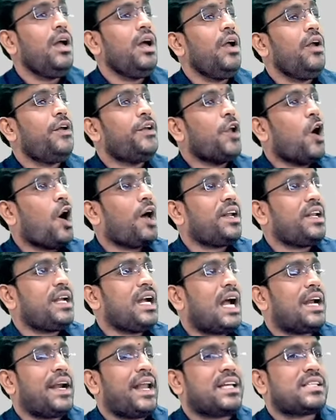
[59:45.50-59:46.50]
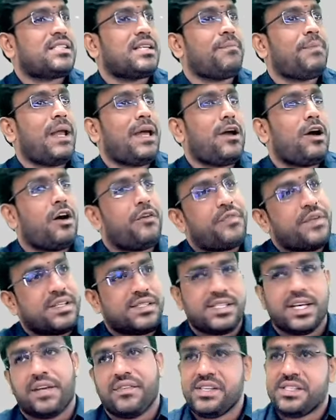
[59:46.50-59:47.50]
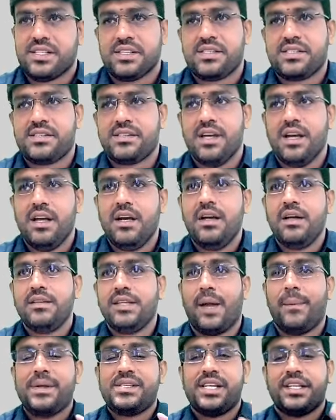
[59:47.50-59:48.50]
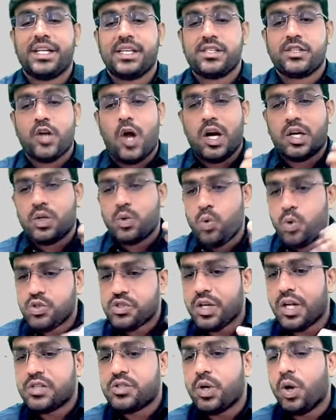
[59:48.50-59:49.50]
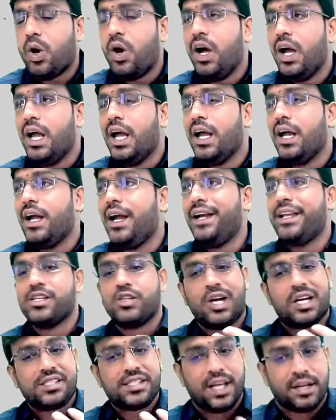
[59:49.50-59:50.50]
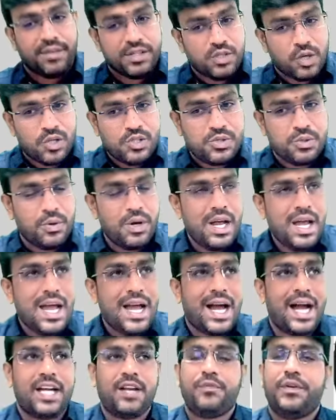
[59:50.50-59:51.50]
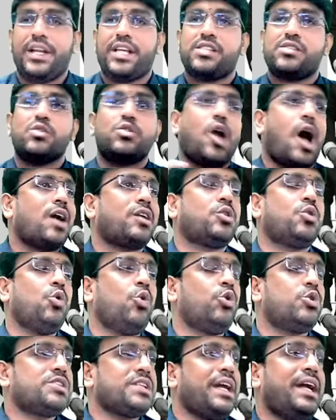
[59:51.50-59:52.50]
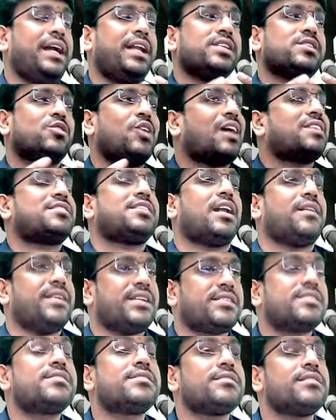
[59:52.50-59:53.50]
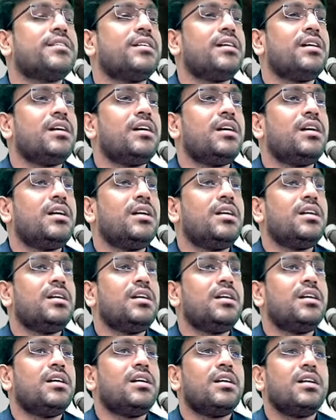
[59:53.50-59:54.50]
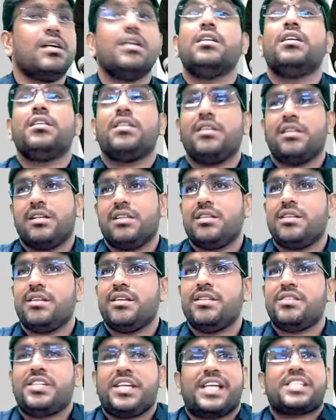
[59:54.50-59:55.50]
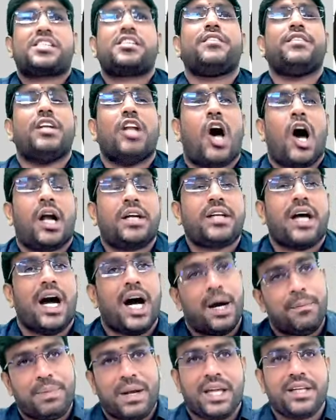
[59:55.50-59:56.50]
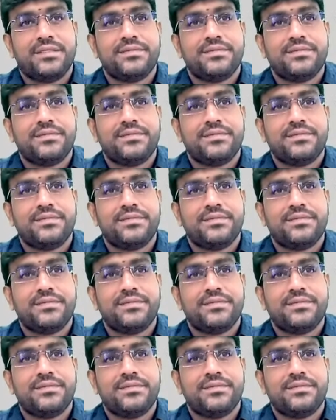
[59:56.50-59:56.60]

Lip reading: nor regarded as supply of services. That means it is not goods also, it is not service also. And if it is not goods, it is not service, GST will not apply.